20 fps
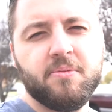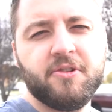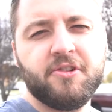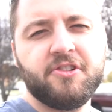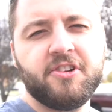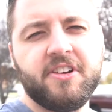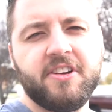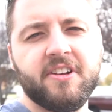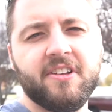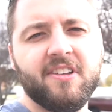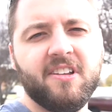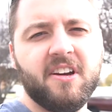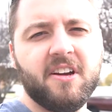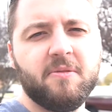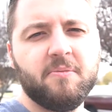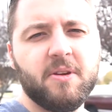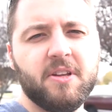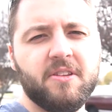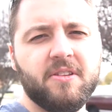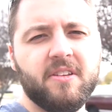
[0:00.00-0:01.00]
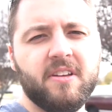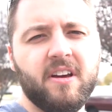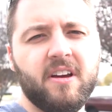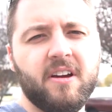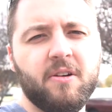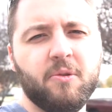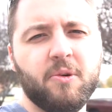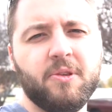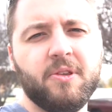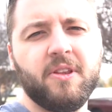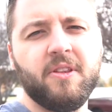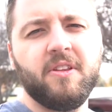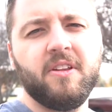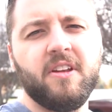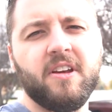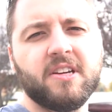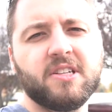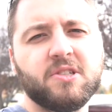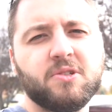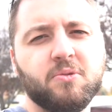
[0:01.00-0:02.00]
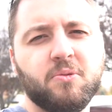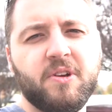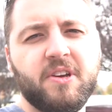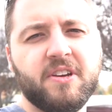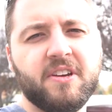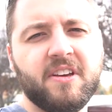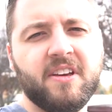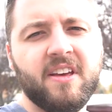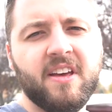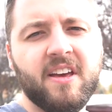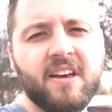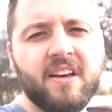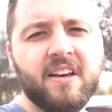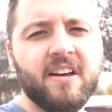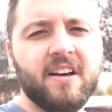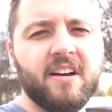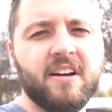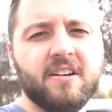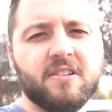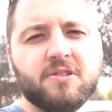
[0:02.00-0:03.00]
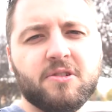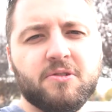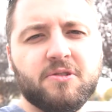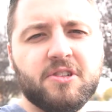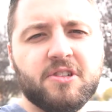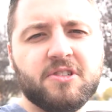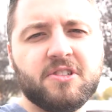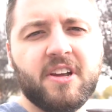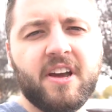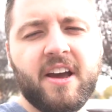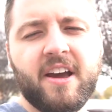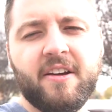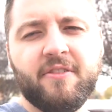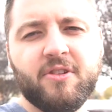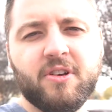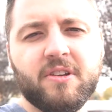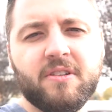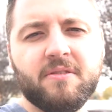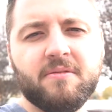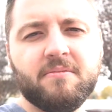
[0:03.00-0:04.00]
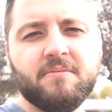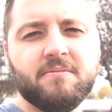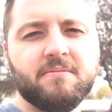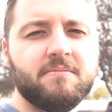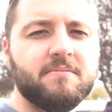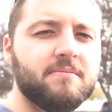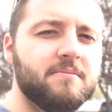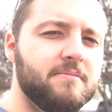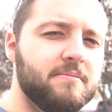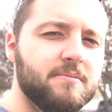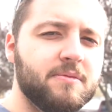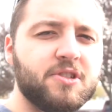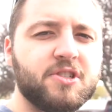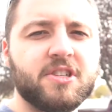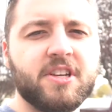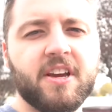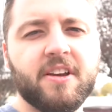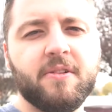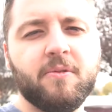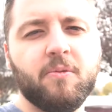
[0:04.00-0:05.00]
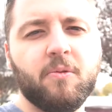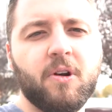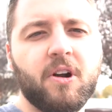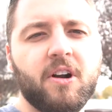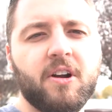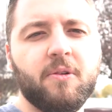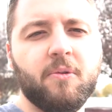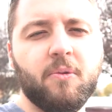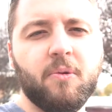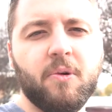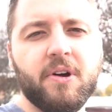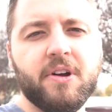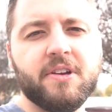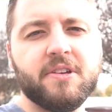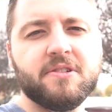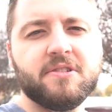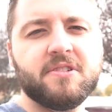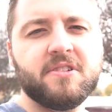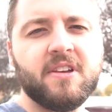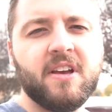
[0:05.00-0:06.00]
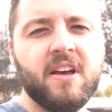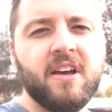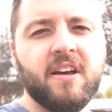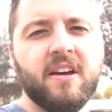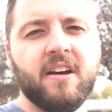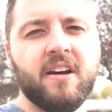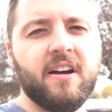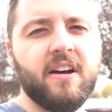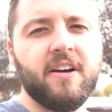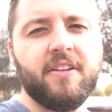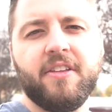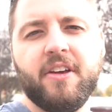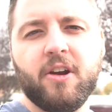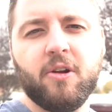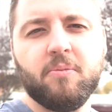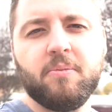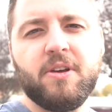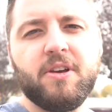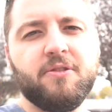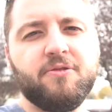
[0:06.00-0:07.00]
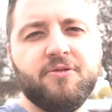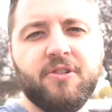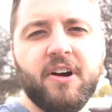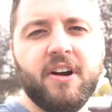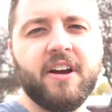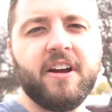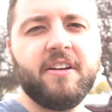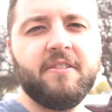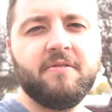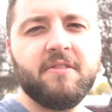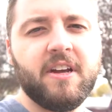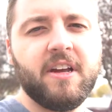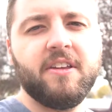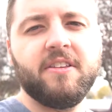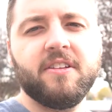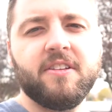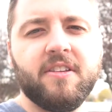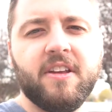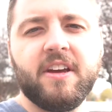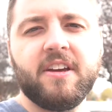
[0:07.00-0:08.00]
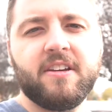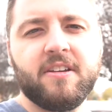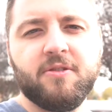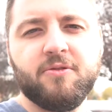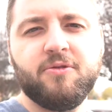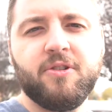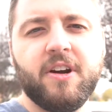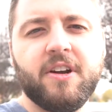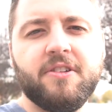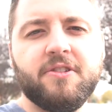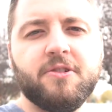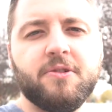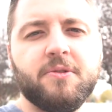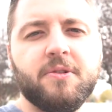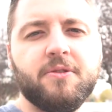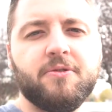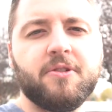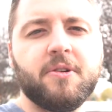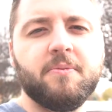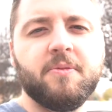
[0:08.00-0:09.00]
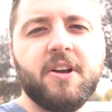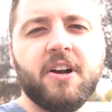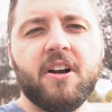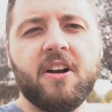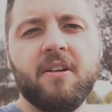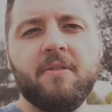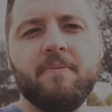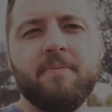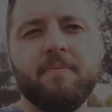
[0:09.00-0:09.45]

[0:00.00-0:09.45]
machine alignment within the next week. So just to have it set where it was, that'll be fine, and then they can fine-tune it from there.